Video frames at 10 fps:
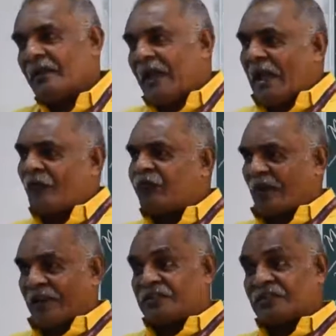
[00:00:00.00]
and
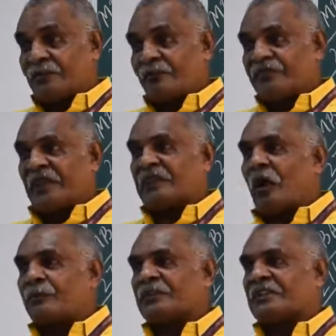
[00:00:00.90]
forget that
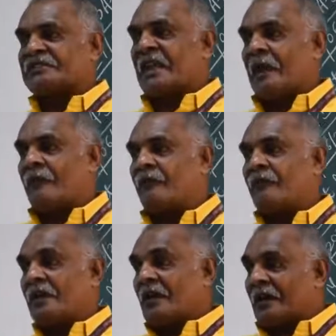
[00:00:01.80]
all projects have
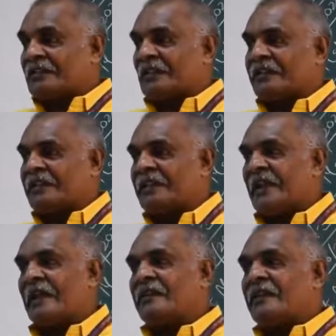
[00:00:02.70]
other key
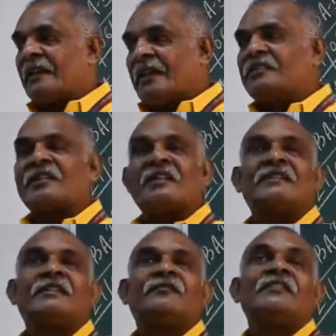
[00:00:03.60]
and
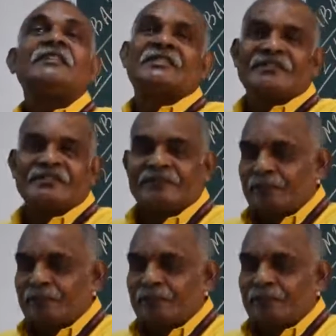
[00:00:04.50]
interrelated features.